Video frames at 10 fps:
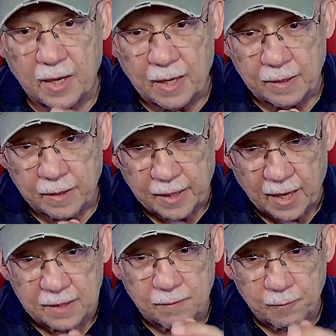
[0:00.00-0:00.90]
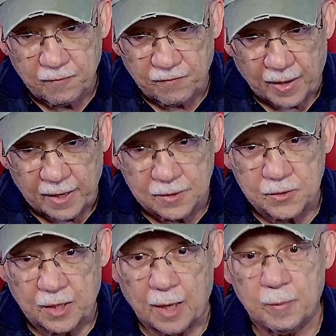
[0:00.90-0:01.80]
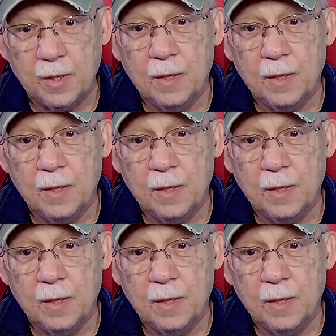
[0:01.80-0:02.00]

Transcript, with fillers: in that files tab,